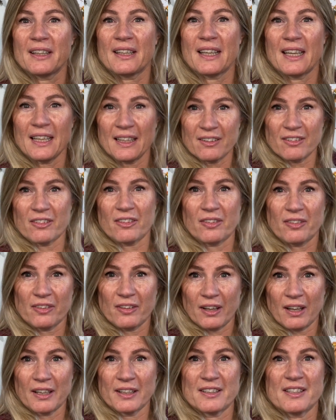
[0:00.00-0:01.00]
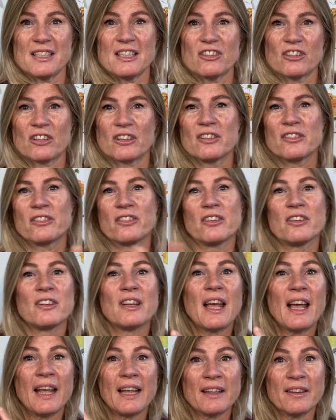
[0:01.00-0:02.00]
kids that I teach are concerned
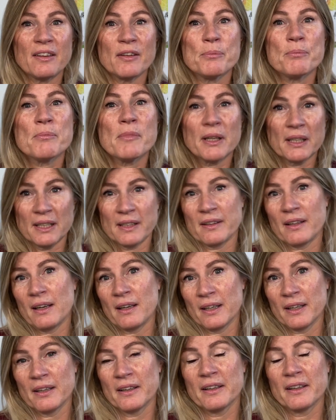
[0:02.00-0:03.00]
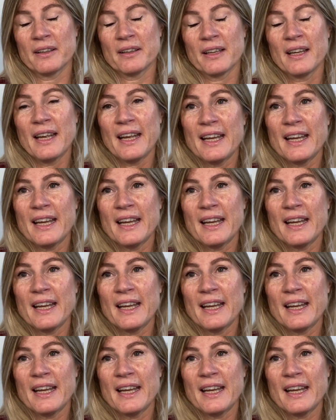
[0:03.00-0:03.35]
and the money that I earn,